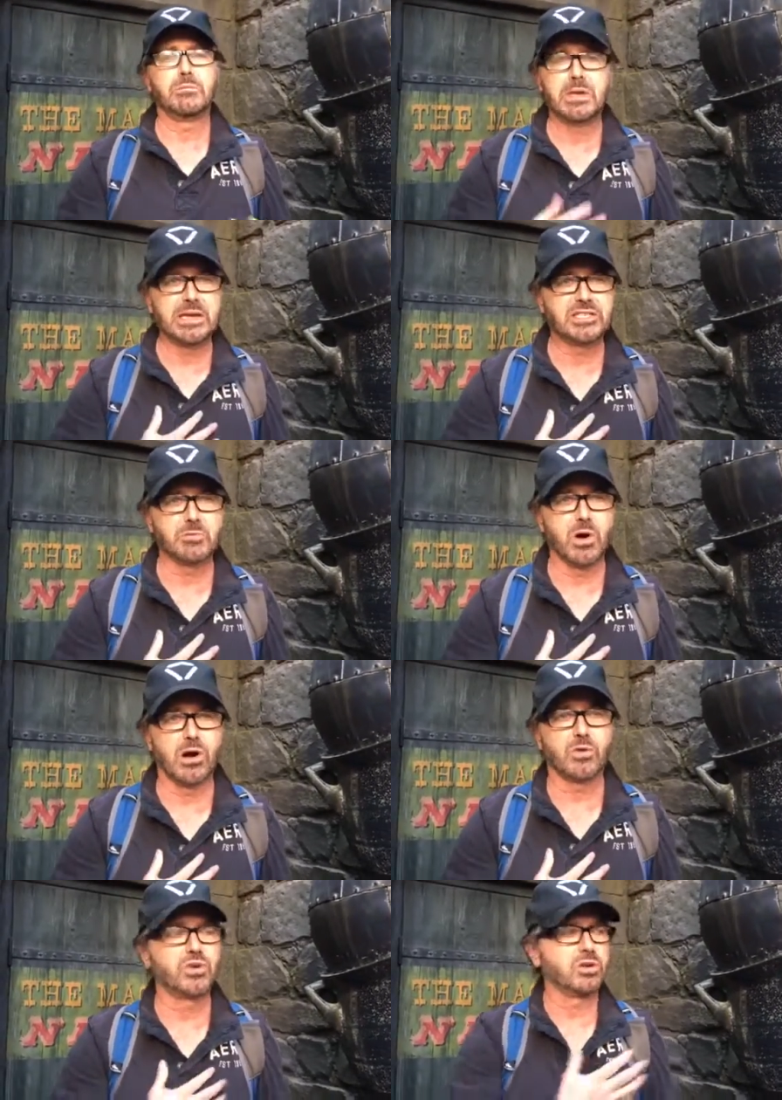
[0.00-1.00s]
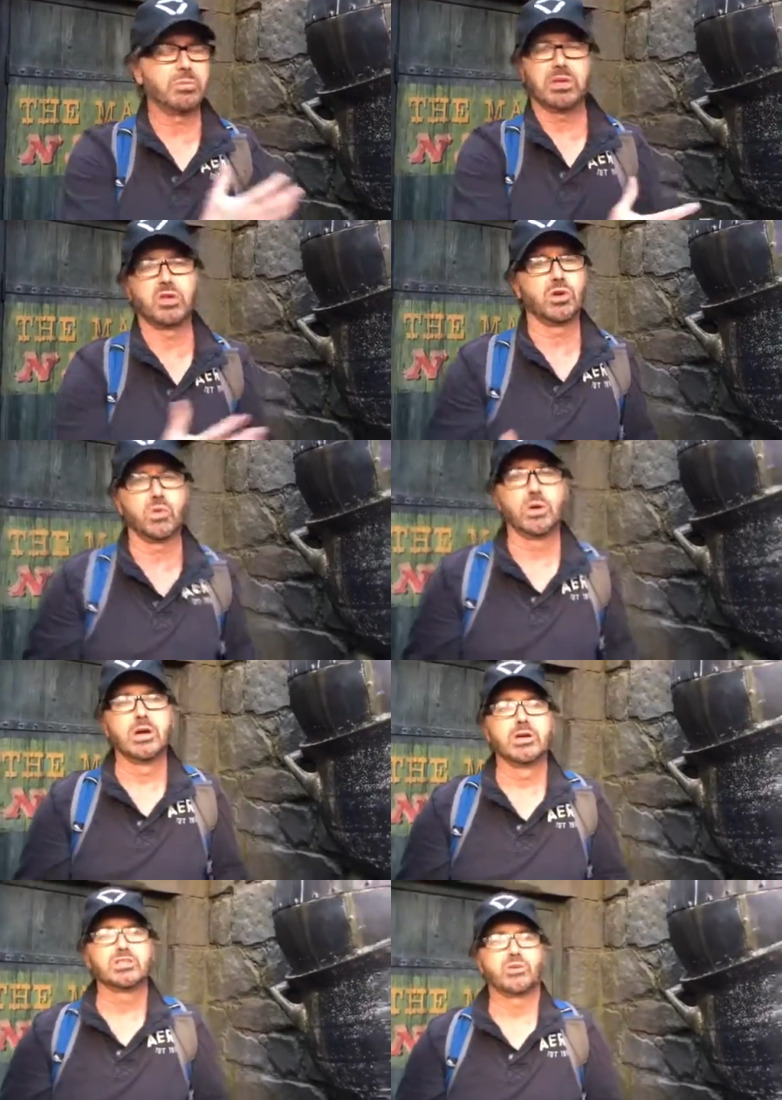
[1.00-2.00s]
me tomorrow, could be you.
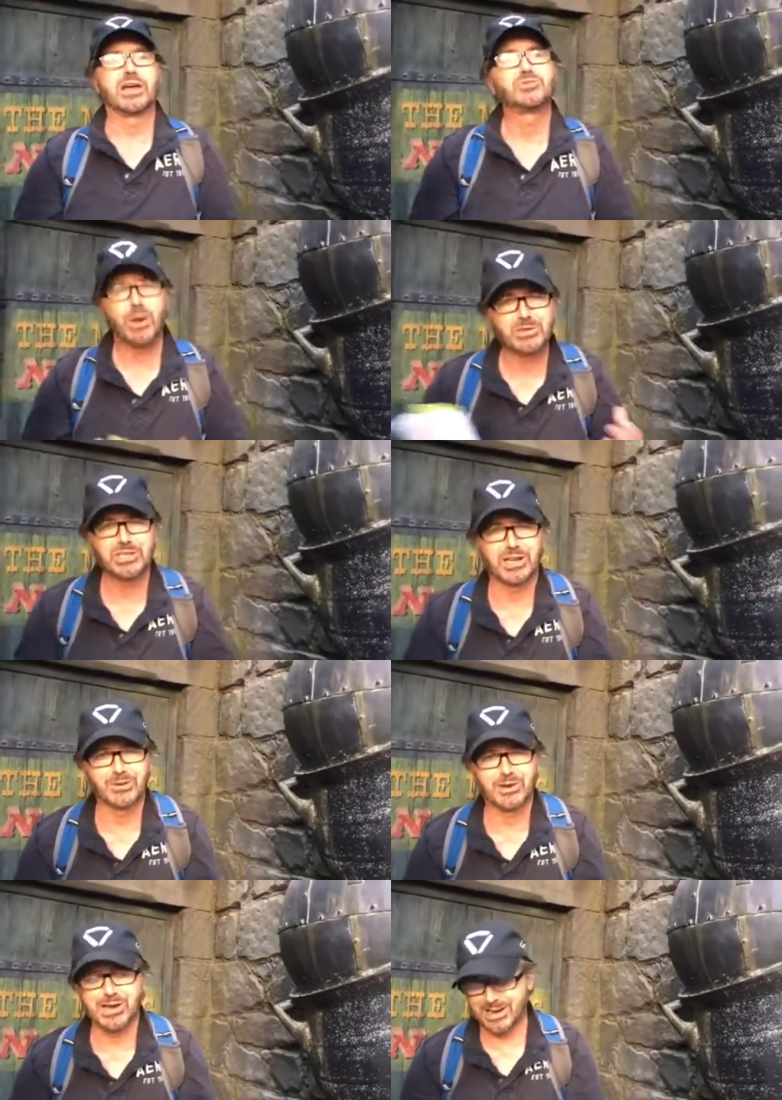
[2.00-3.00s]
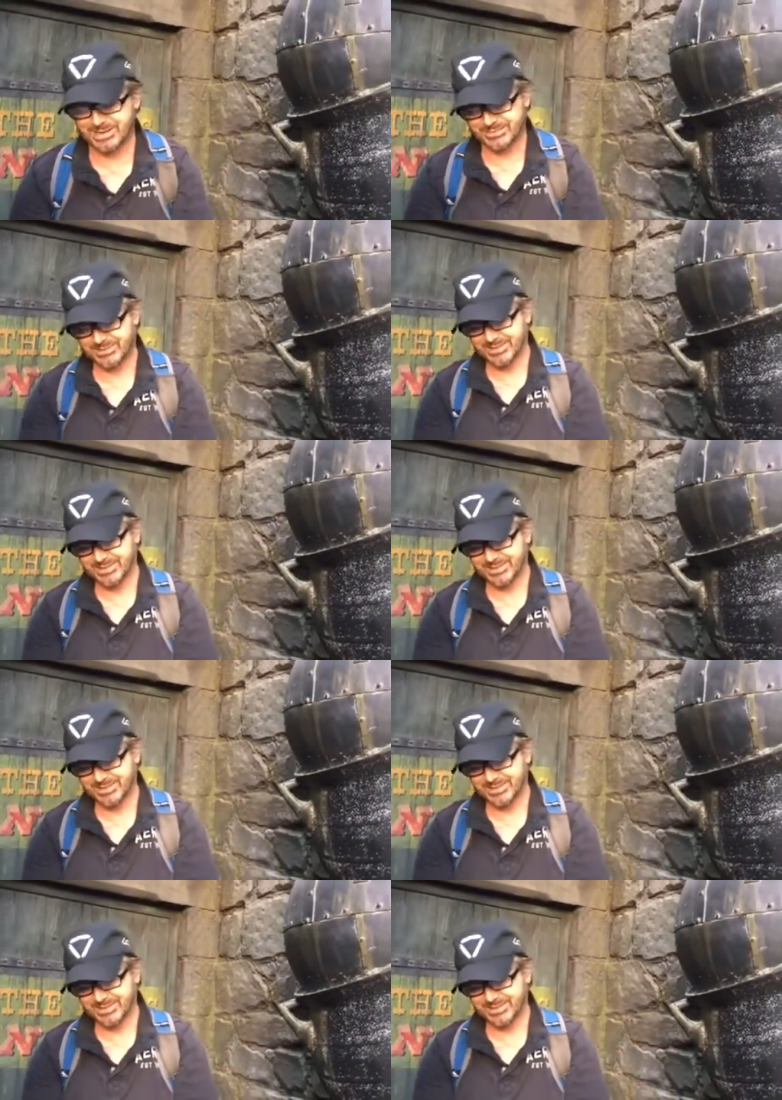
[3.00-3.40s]
So that's why we're celebrating.